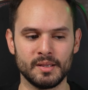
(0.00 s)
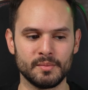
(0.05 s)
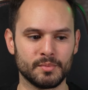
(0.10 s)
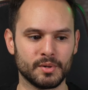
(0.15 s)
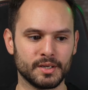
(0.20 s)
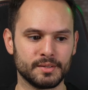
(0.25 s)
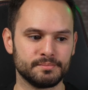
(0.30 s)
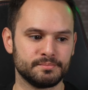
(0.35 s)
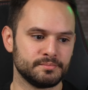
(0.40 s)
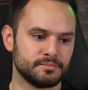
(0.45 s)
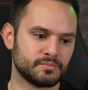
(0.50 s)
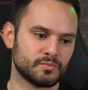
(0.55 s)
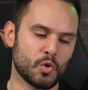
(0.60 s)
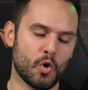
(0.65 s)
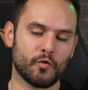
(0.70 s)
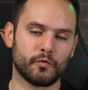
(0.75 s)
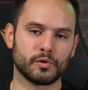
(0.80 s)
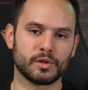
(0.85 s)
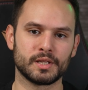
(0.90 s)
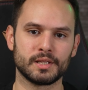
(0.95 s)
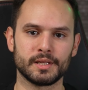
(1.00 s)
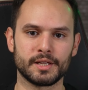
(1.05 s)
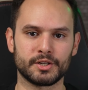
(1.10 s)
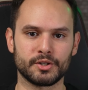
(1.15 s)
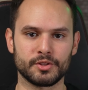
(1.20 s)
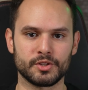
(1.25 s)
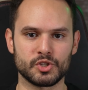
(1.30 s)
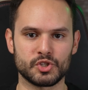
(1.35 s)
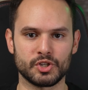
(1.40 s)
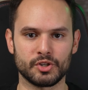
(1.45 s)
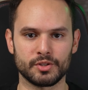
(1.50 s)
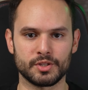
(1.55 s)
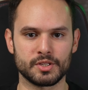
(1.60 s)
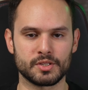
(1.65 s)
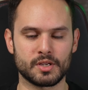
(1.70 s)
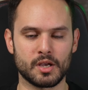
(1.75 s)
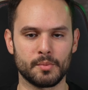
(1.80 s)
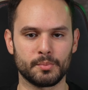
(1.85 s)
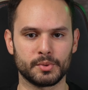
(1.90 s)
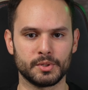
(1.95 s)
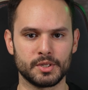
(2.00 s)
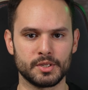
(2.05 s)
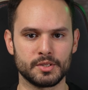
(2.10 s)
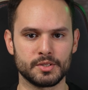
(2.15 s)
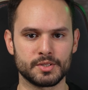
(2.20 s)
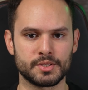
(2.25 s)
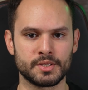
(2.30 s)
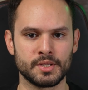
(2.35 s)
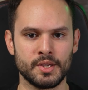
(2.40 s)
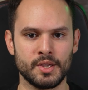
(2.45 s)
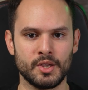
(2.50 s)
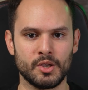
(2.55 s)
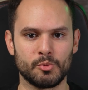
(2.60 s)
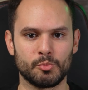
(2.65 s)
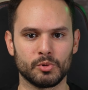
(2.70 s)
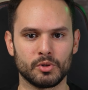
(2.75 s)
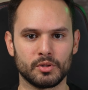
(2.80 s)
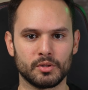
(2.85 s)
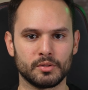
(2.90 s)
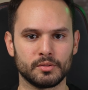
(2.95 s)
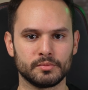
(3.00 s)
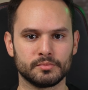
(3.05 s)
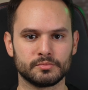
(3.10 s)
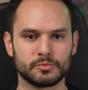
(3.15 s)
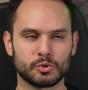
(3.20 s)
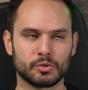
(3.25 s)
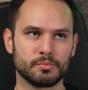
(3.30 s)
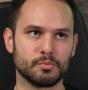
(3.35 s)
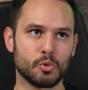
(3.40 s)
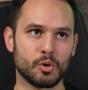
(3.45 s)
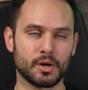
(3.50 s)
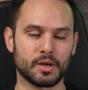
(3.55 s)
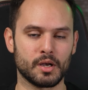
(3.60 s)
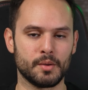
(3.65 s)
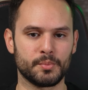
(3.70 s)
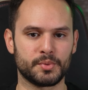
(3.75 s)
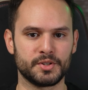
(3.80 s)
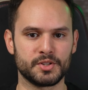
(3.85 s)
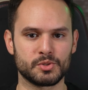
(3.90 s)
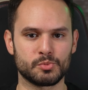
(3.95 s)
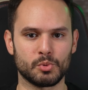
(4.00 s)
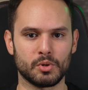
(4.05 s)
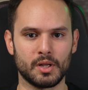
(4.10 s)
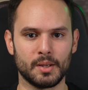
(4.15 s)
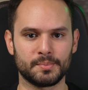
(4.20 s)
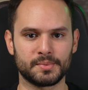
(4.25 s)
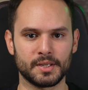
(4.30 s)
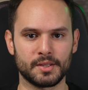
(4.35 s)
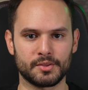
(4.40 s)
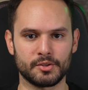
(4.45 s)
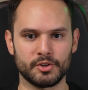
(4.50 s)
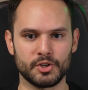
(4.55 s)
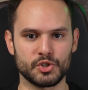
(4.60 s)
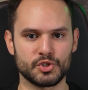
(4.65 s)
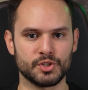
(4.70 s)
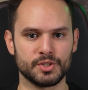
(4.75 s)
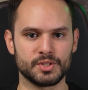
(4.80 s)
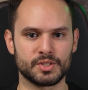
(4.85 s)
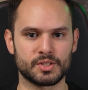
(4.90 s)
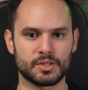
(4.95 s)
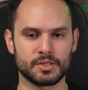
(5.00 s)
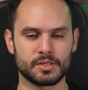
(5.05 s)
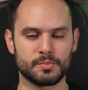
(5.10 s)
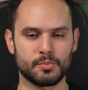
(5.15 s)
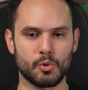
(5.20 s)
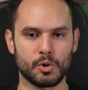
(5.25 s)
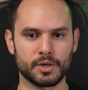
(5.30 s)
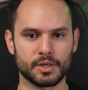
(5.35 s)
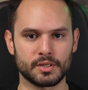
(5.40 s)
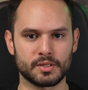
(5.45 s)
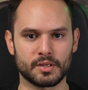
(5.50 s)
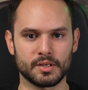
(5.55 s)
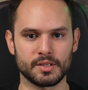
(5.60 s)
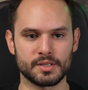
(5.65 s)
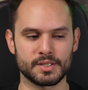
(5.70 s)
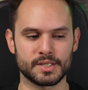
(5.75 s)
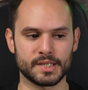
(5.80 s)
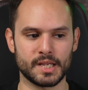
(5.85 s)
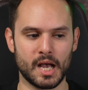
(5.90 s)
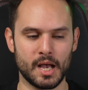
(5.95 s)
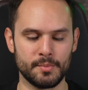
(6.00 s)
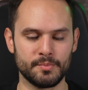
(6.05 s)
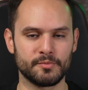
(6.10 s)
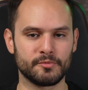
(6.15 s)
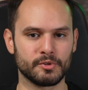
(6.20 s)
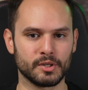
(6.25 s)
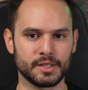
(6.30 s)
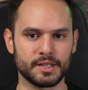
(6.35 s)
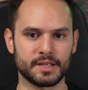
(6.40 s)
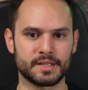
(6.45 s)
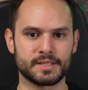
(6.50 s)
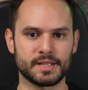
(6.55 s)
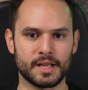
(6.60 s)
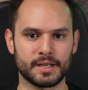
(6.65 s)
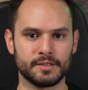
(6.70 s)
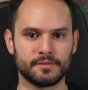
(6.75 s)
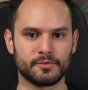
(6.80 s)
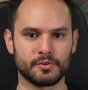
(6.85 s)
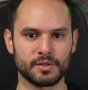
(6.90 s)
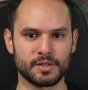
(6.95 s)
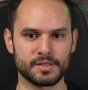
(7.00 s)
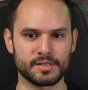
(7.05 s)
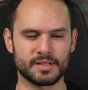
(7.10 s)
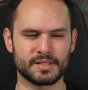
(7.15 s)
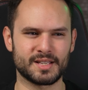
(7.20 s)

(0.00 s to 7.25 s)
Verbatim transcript: but hopefully later this year, these companies will, or more companies will update their engines to support it, because I'm really excited for this.